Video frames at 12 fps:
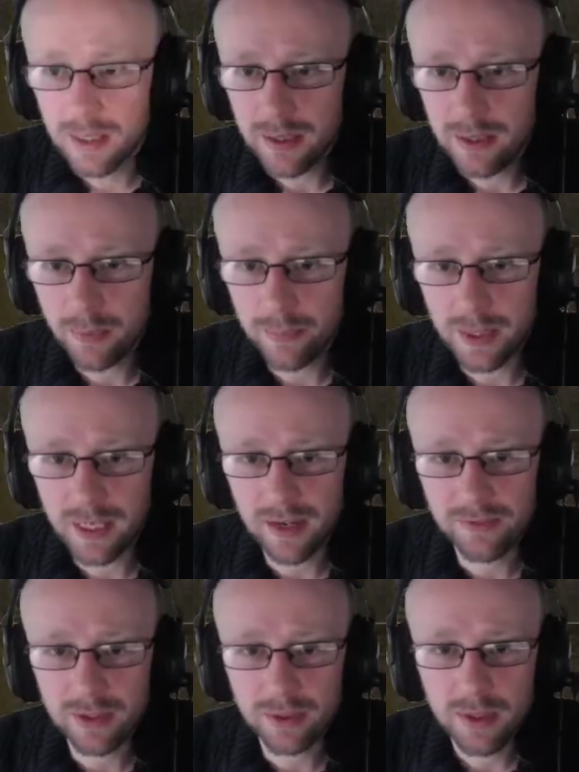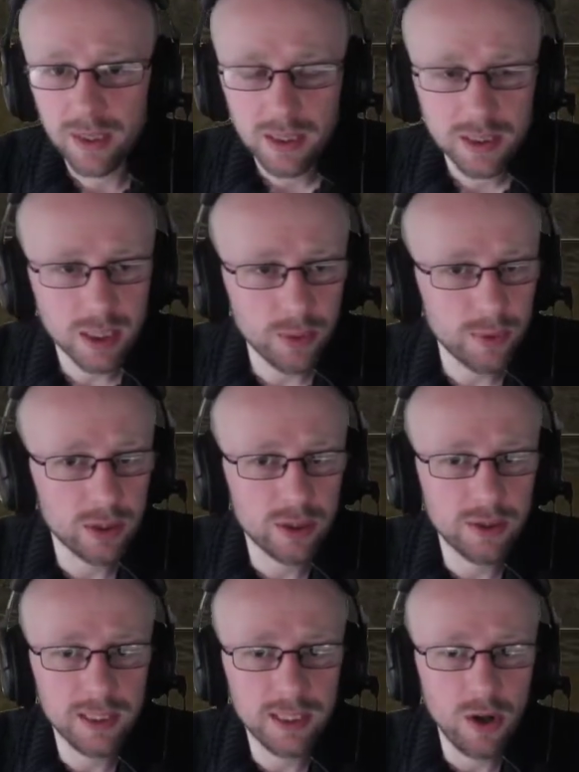don't particularly have to. So we're going to look
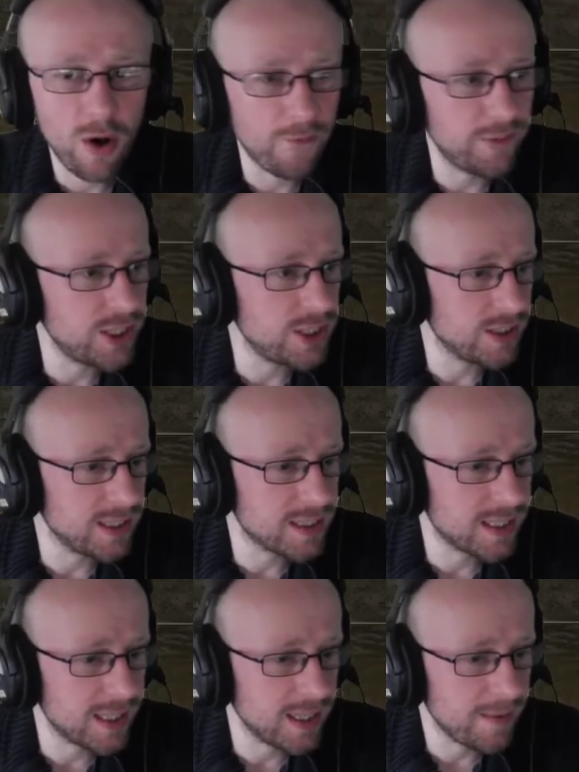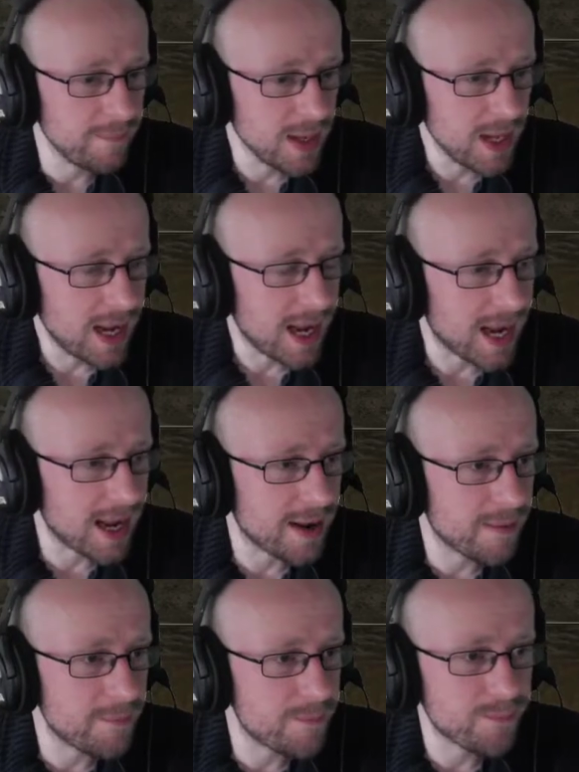at the Carthaginian list here.
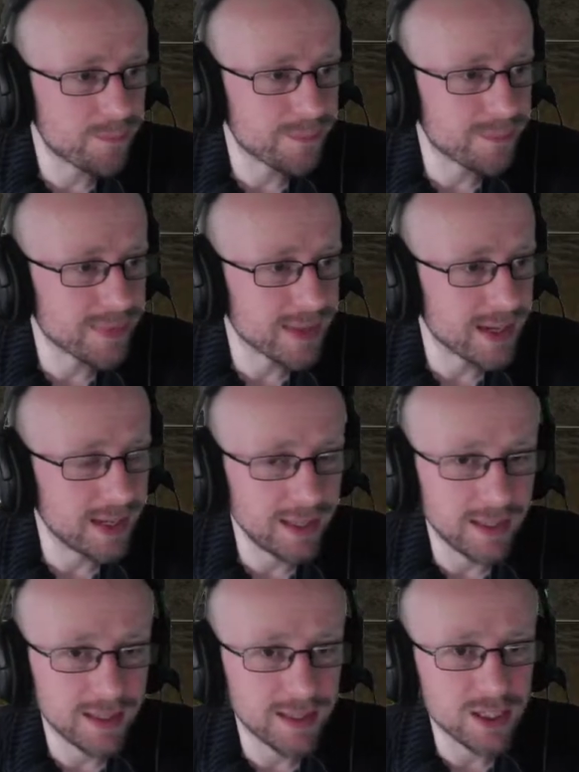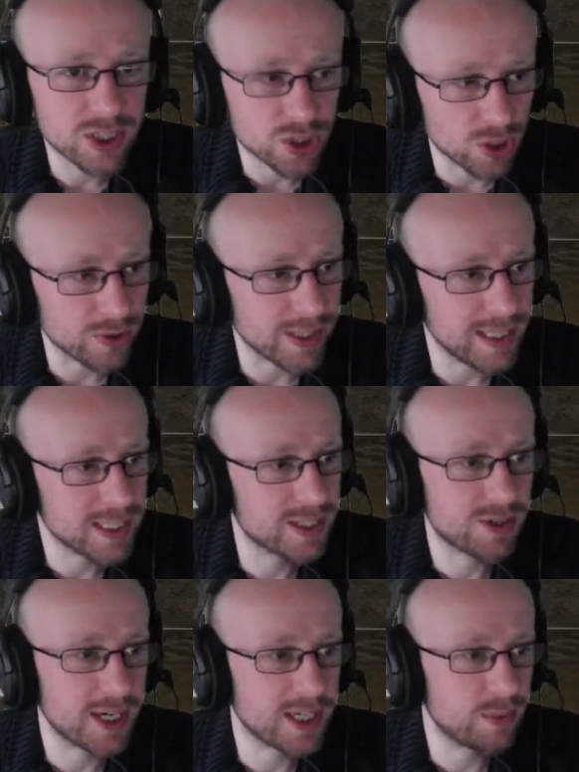A strong list
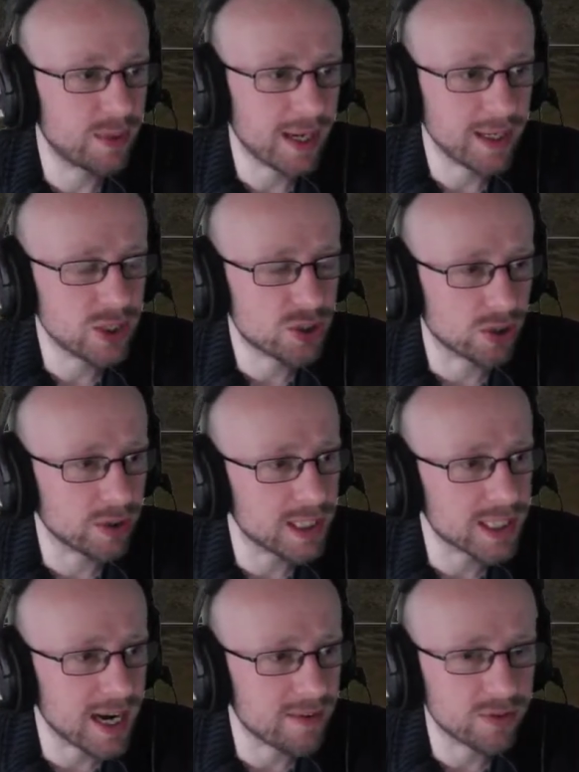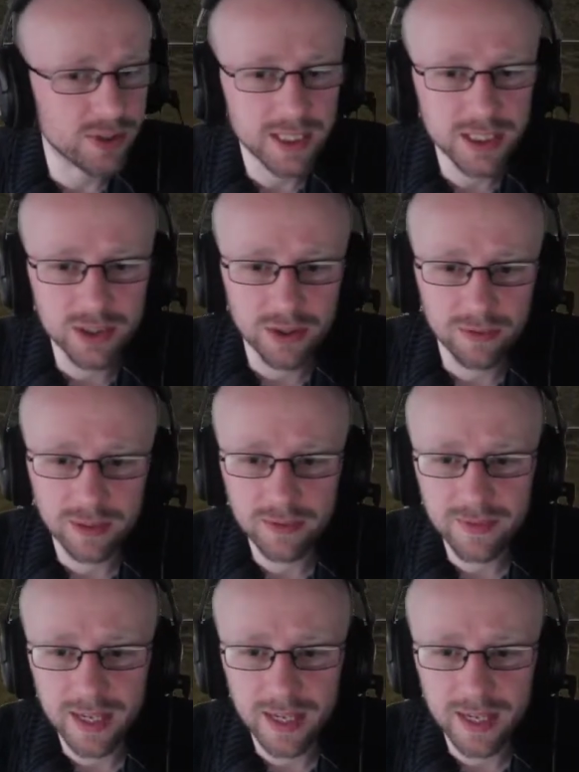straight away. Strong list cavalry, strong list